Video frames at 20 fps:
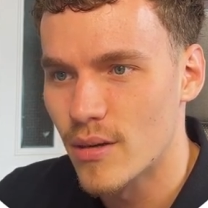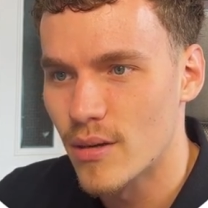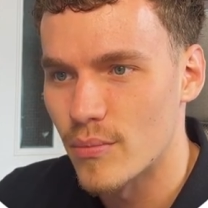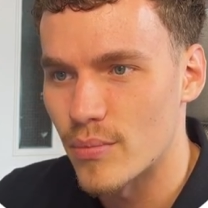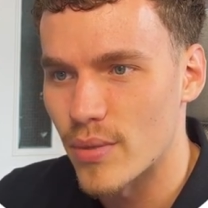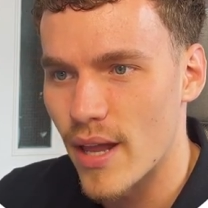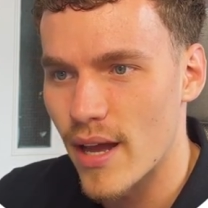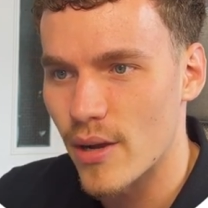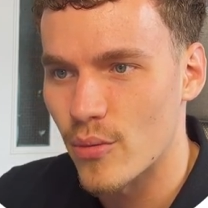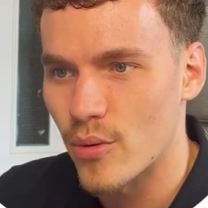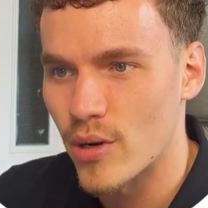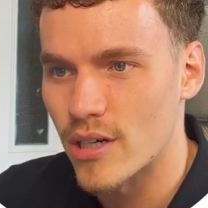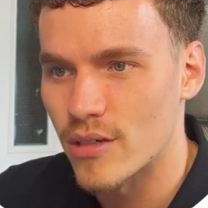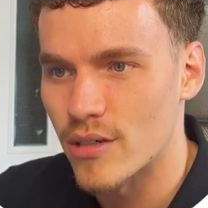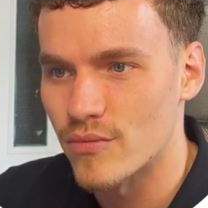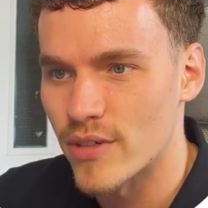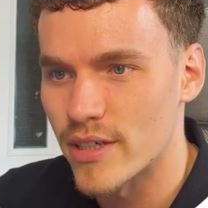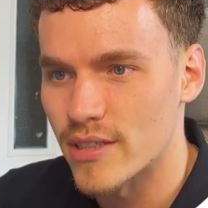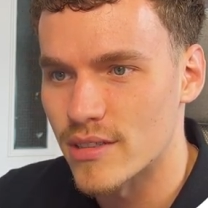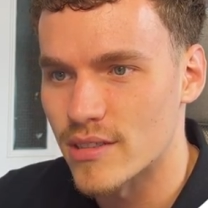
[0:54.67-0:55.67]
Black, white, and
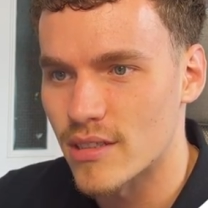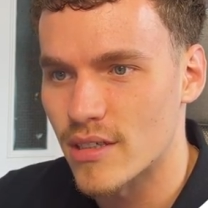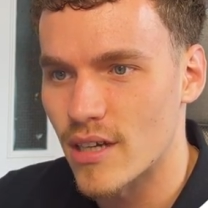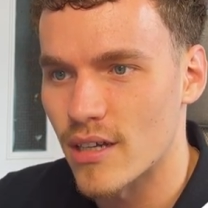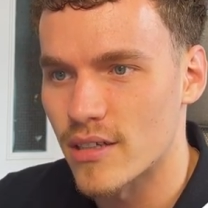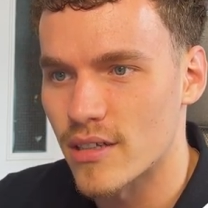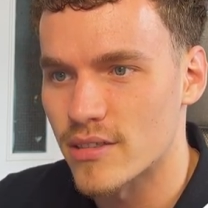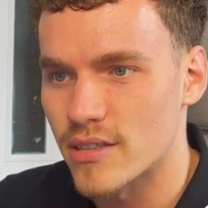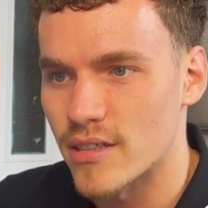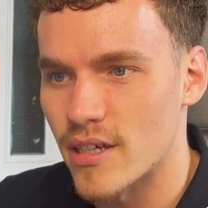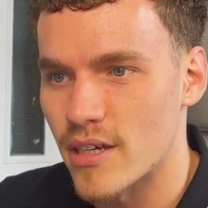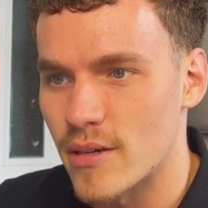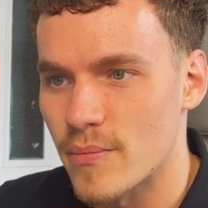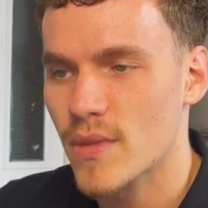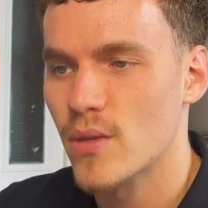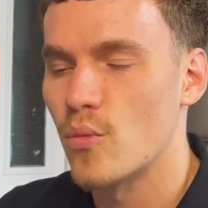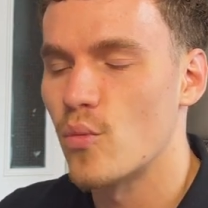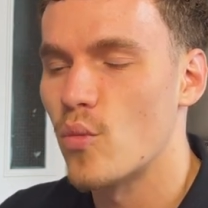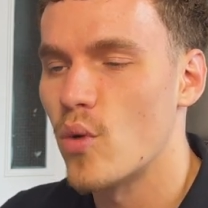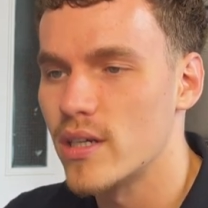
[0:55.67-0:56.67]
red is the color
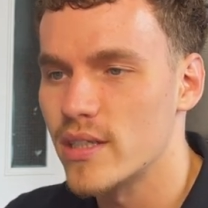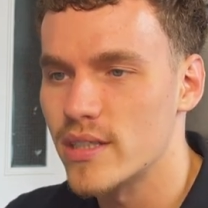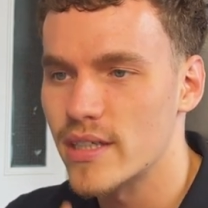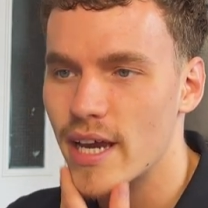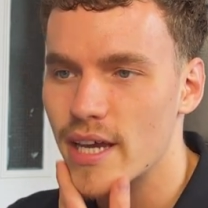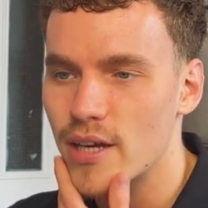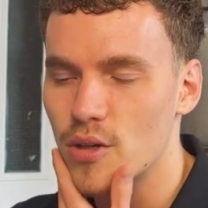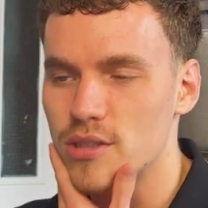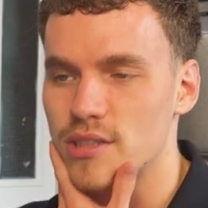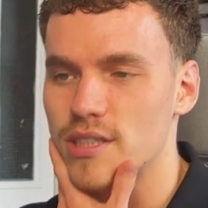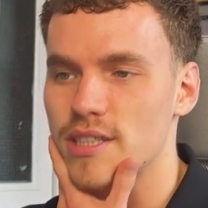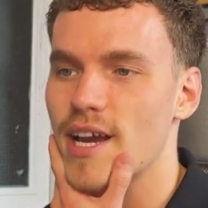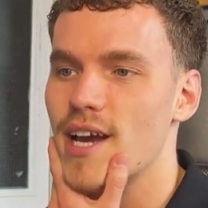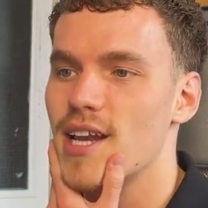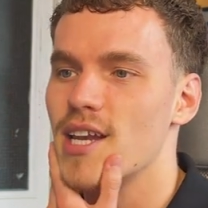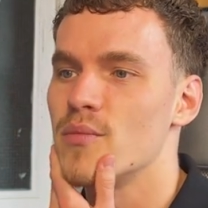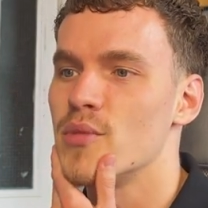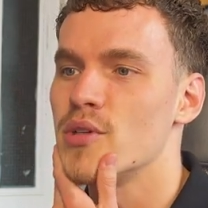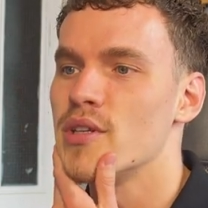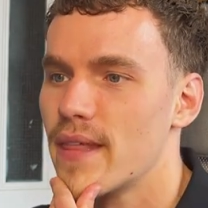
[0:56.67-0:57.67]
scheme. One chaotic
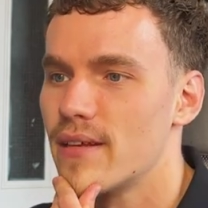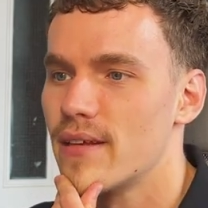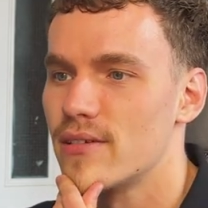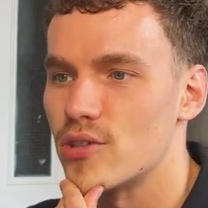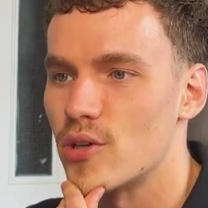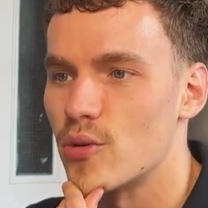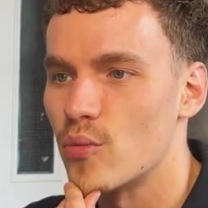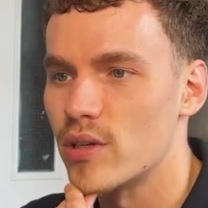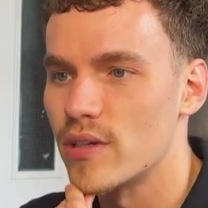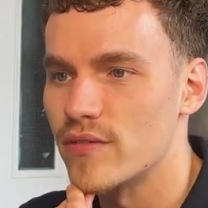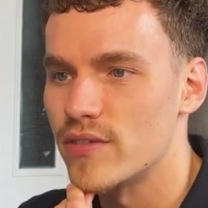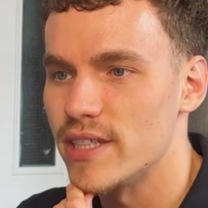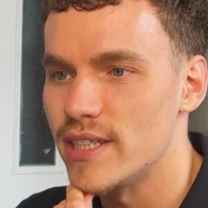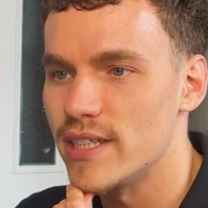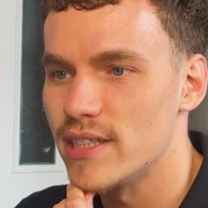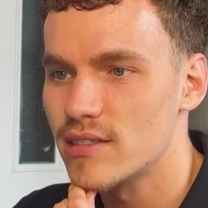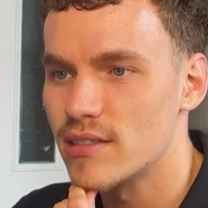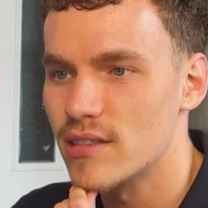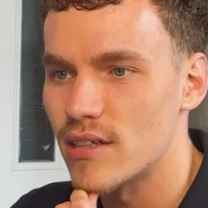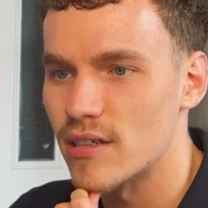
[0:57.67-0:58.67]
element, so one of
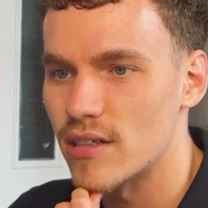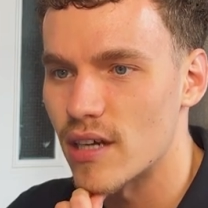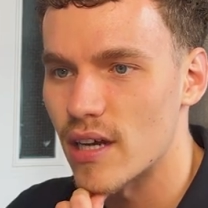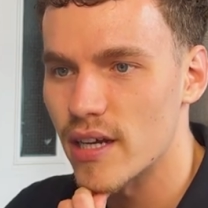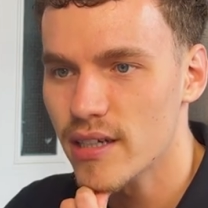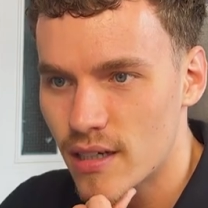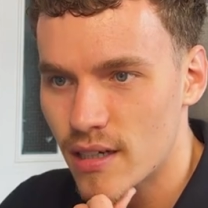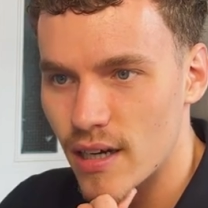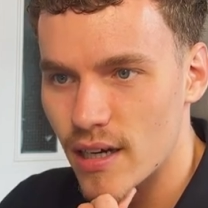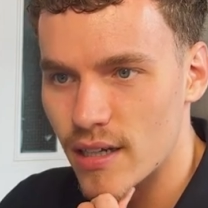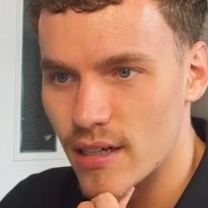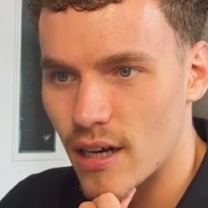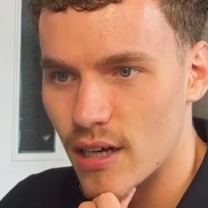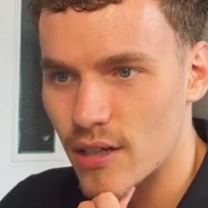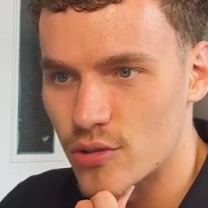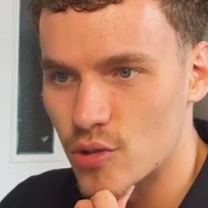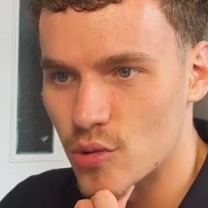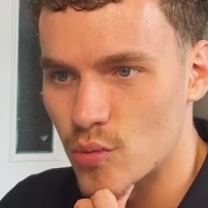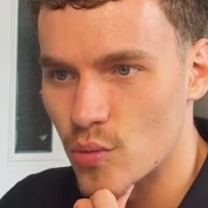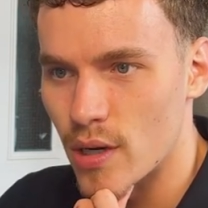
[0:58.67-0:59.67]
these, okay. And a
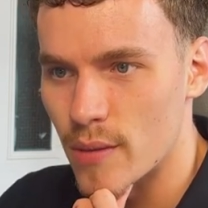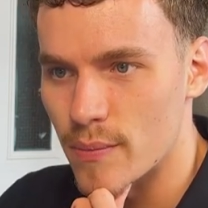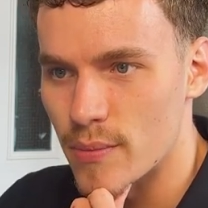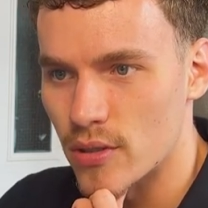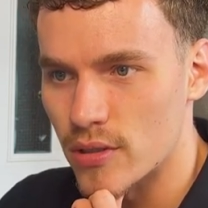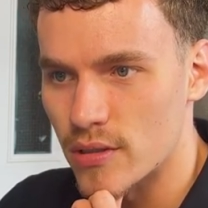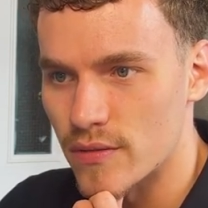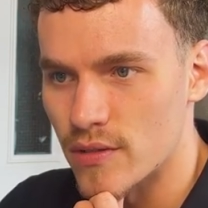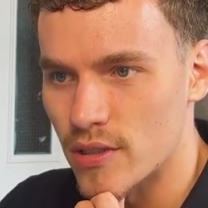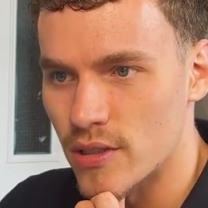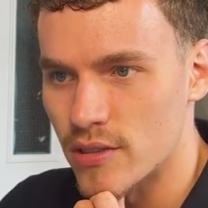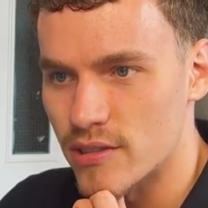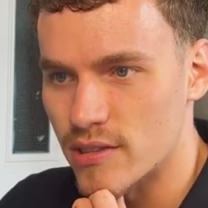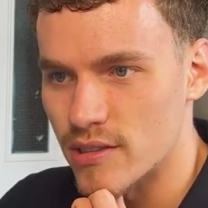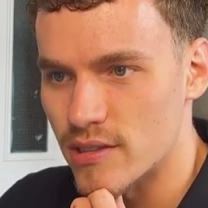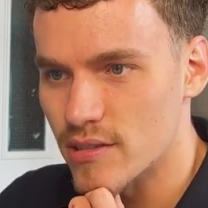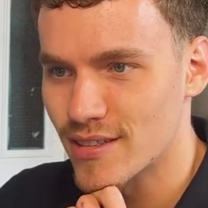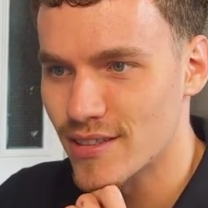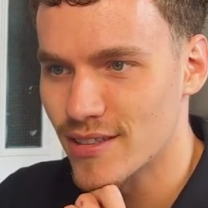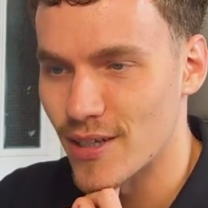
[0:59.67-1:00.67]
100-word block of
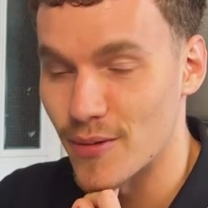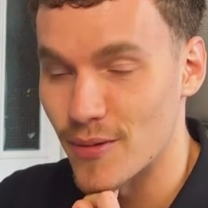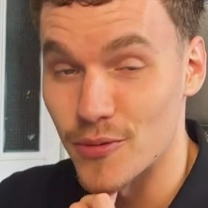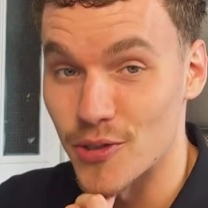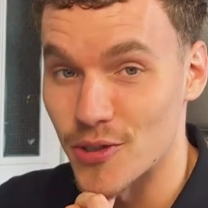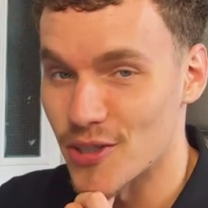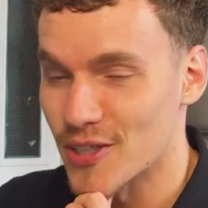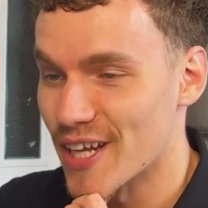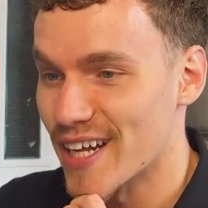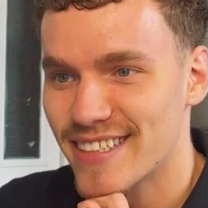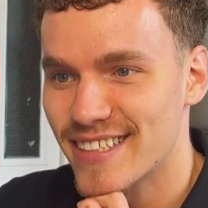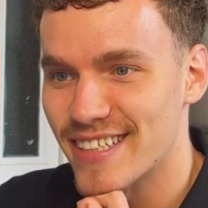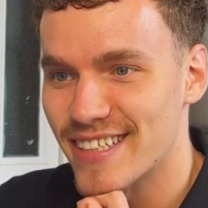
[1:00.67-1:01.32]
nonsense. I'm good at that.